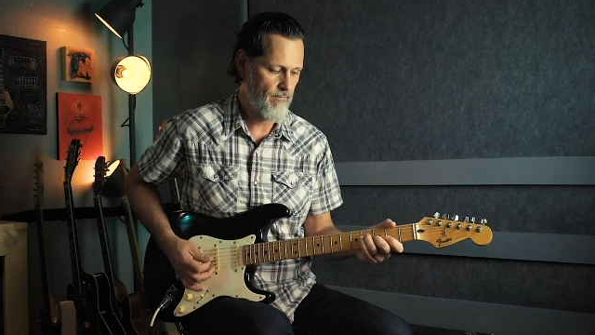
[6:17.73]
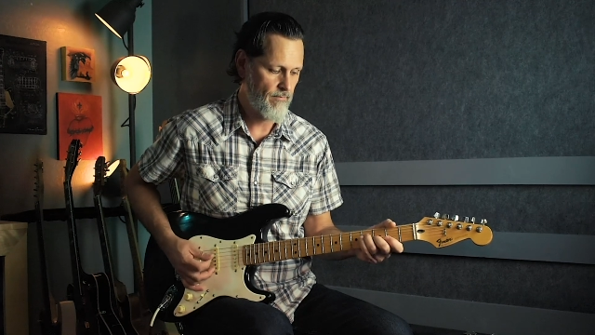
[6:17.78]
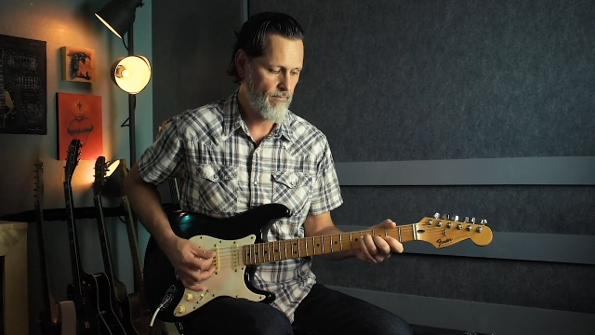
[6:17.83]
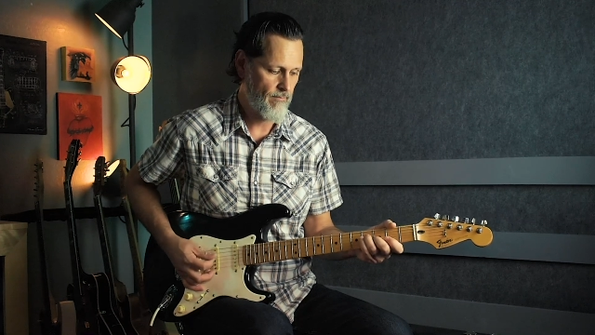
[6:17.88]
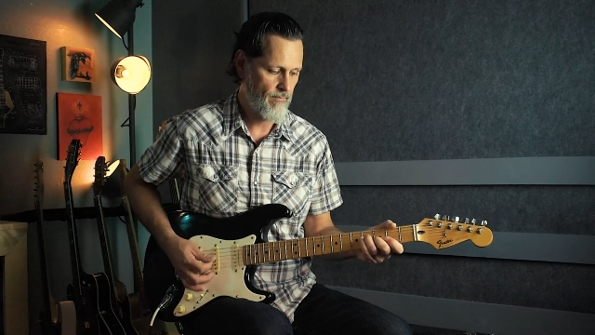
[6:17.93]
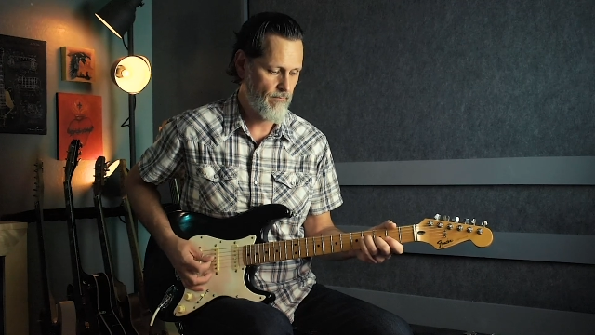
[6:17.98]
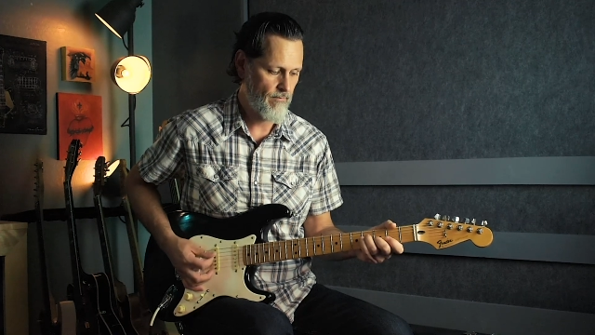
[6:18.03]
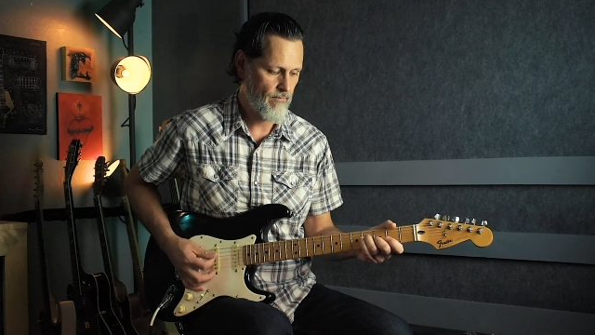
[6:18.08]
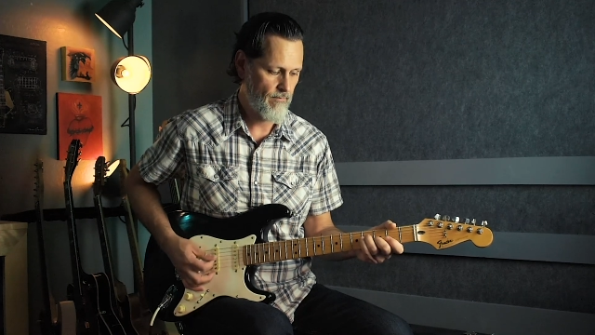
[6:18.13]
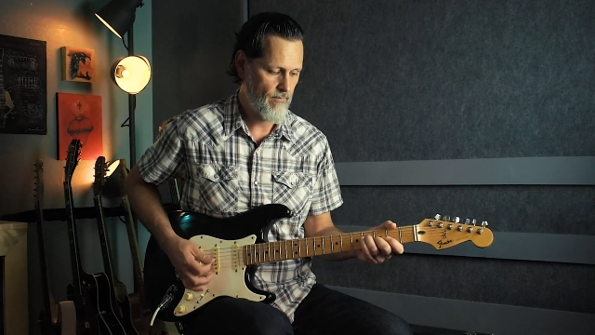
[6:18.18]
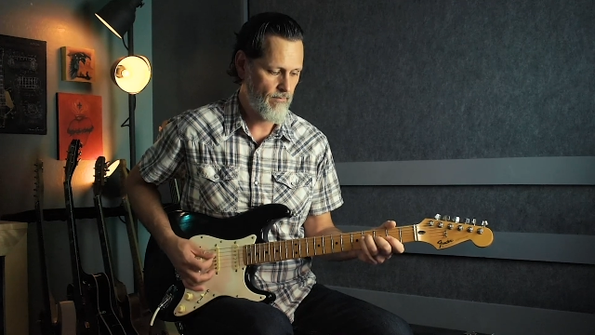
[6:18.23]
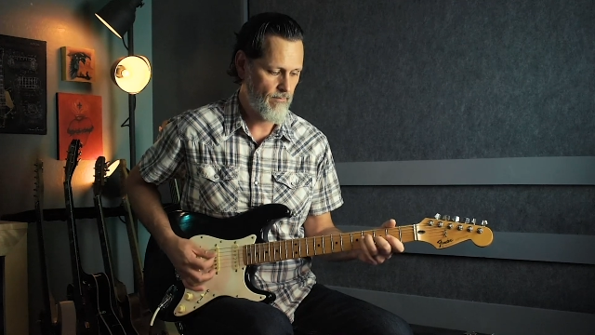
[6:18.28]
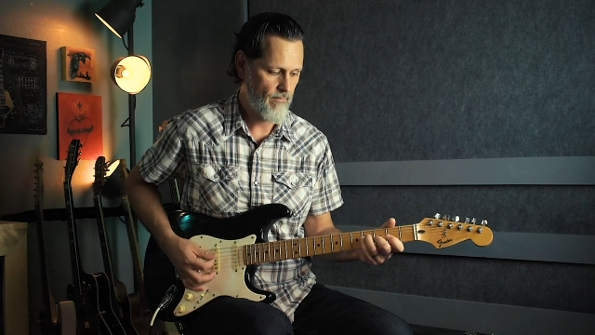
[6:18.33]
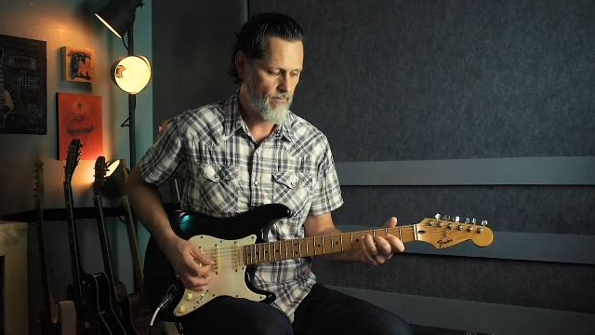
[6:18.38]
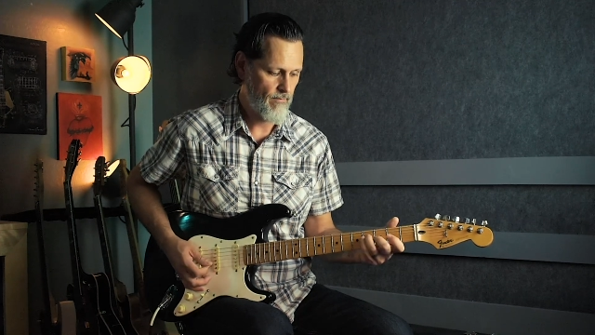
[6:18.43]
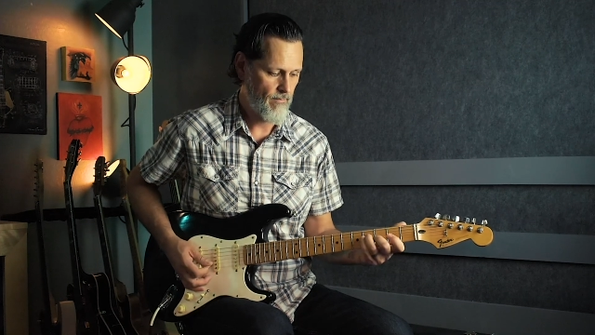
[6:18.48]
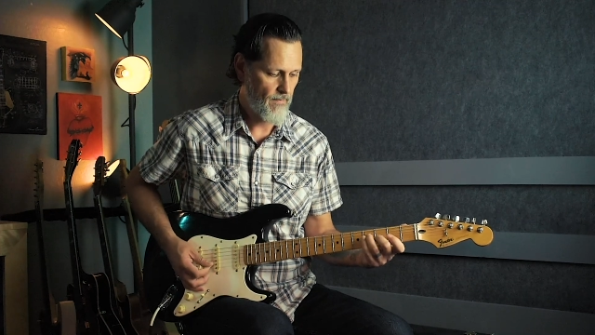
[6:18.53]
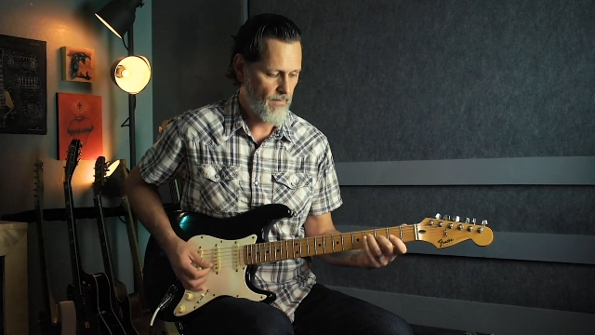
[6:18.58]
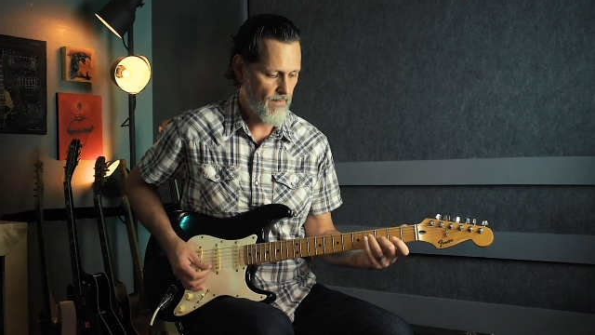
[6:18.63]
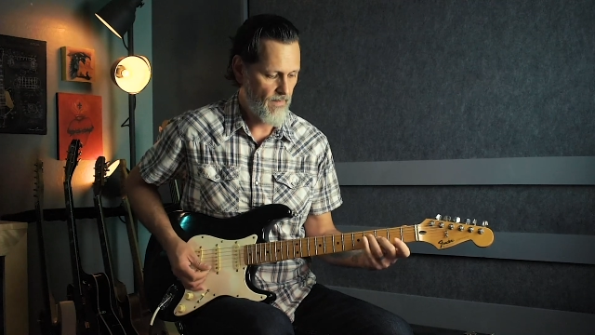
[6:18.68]

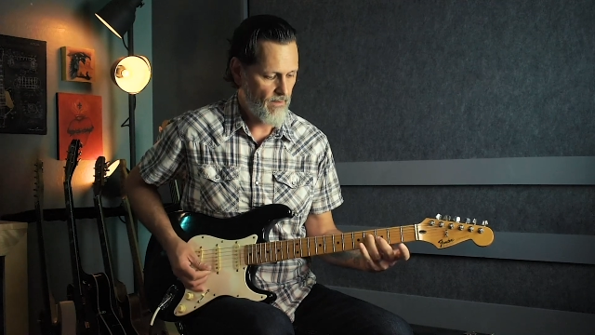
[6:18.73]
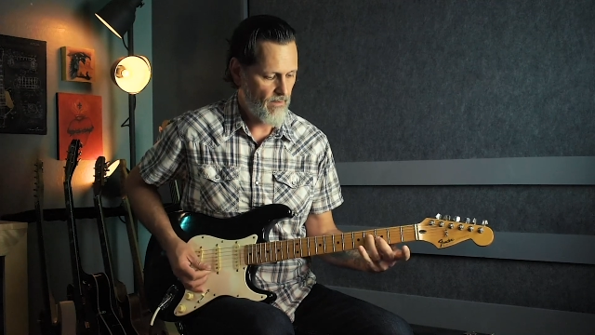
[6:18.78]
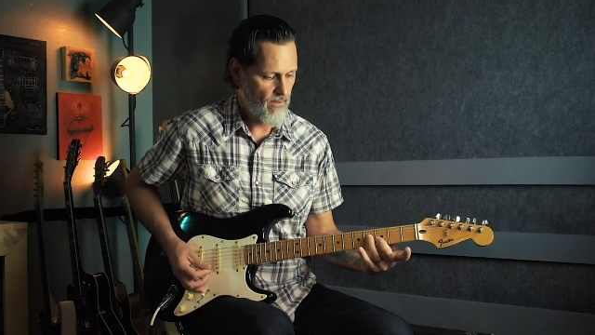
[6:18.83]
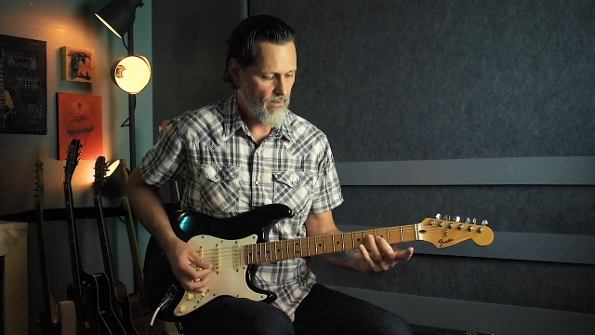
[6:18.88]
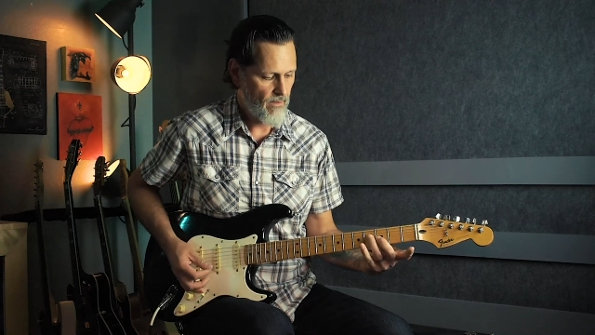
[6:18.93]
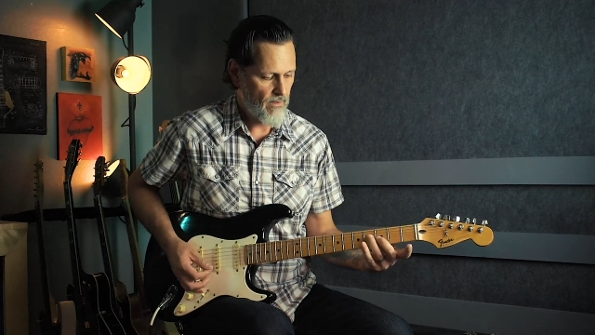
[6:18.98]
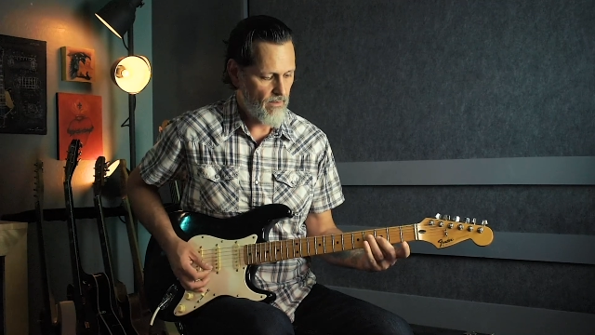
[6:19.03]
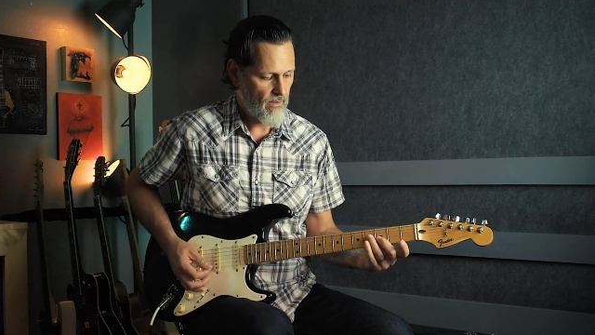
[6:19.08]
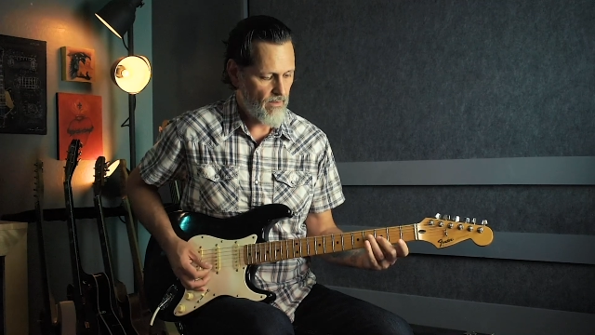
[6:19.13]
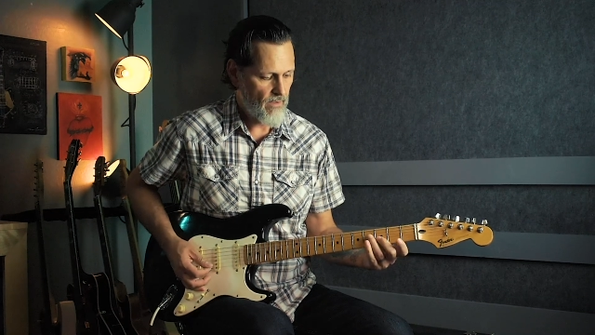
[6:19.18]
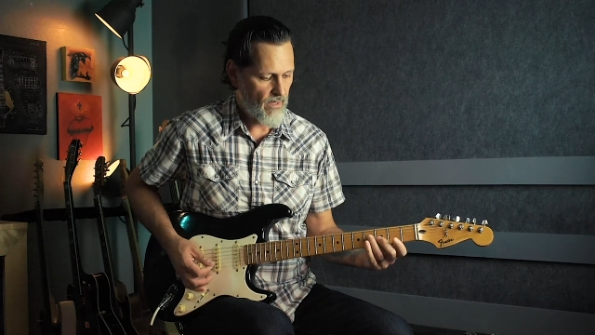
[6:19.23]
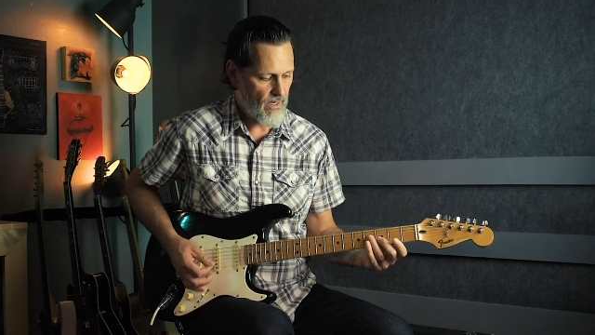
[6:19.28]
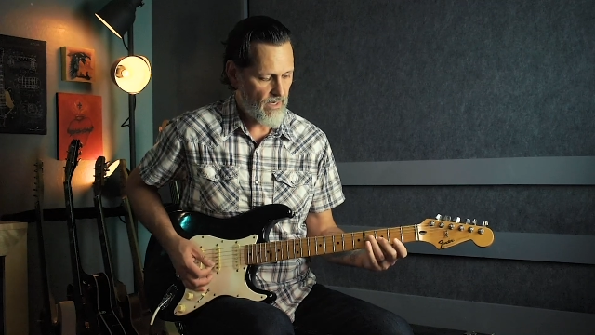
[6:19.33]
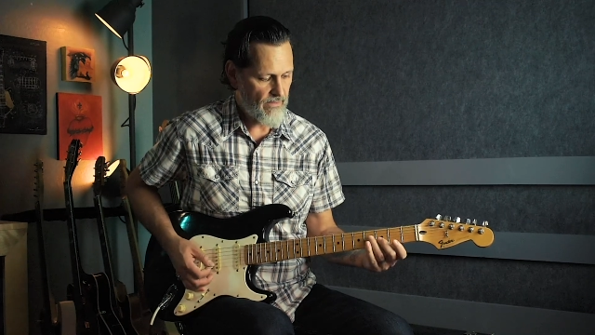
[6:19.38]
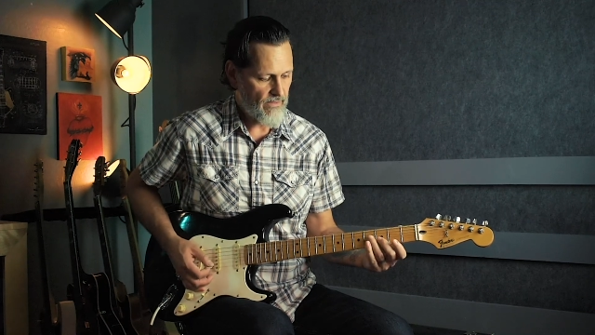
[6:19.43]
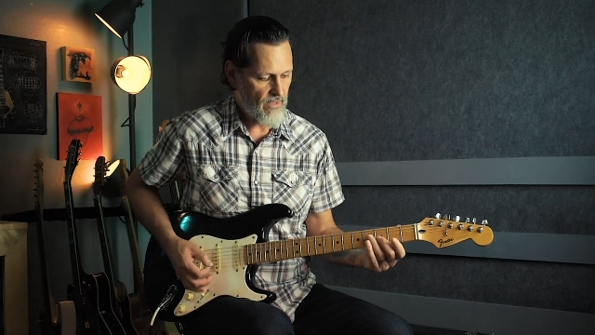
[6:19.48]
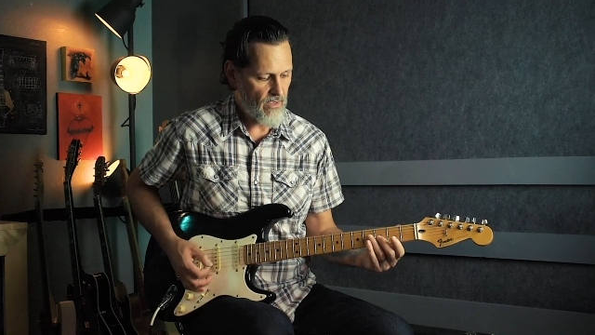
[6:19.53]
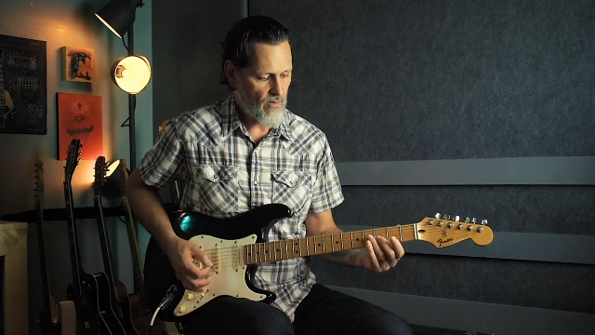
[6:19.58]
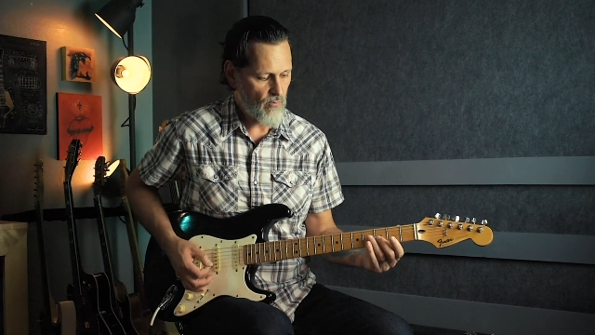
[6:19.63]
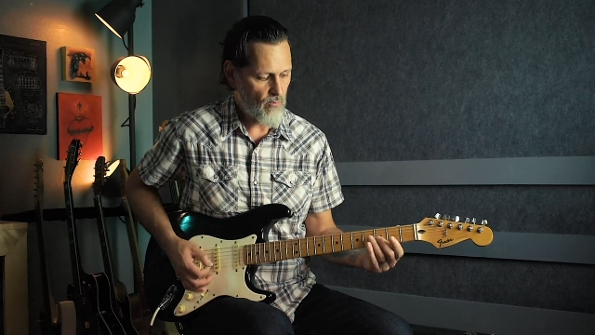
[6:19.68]

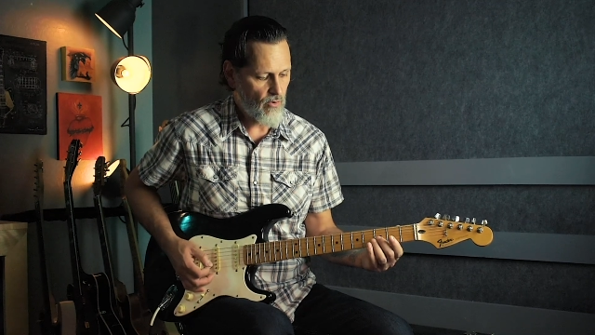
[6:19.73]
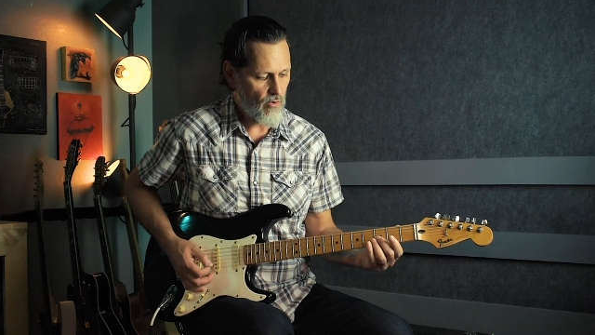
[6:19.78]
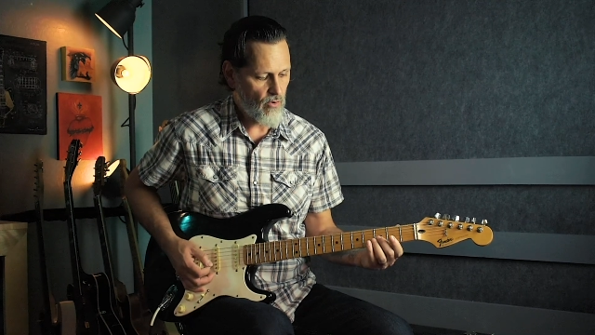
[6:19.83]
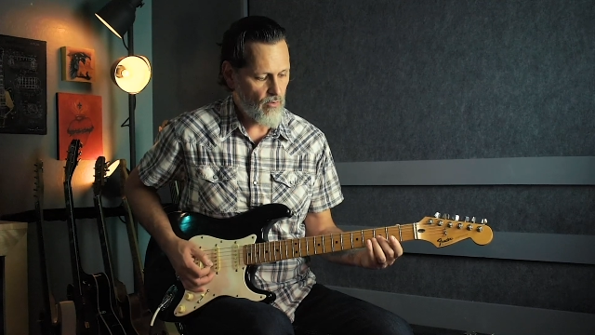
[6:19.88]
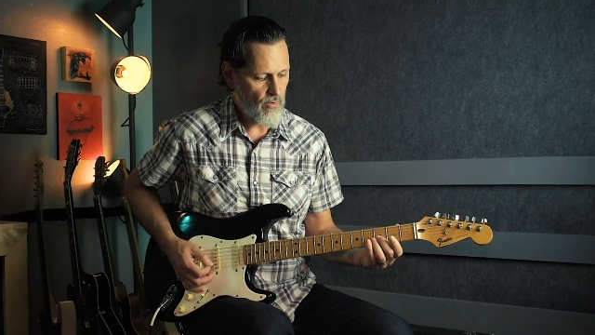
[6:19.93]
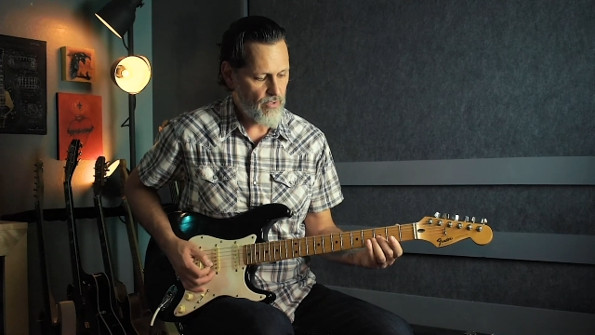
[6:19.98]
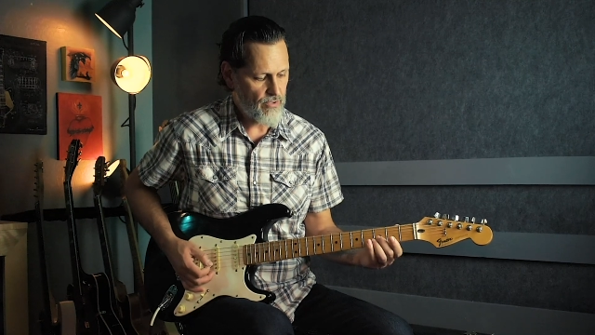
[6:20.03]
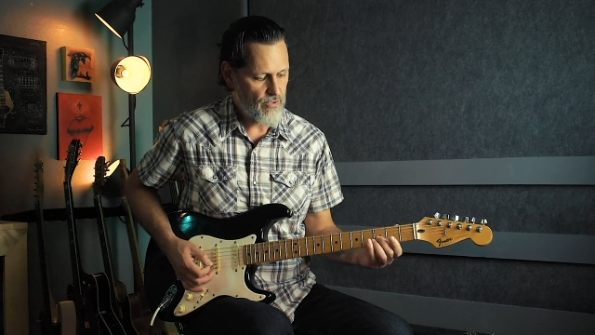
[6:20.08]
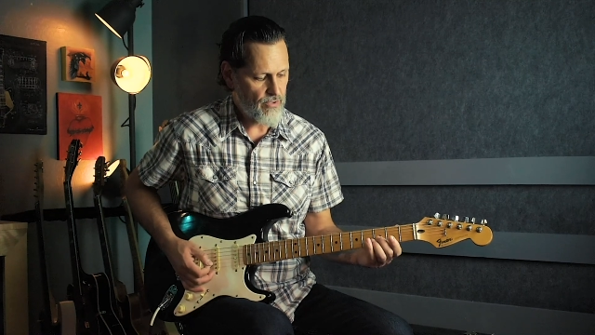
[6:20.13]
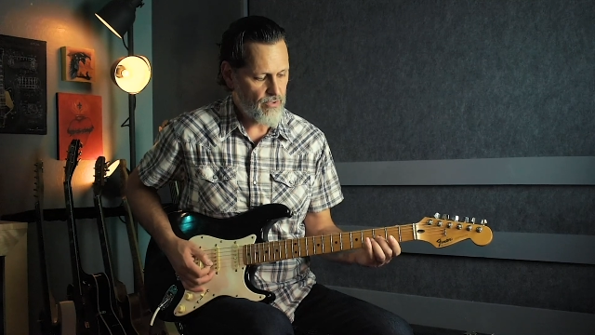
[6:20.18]
And then we're going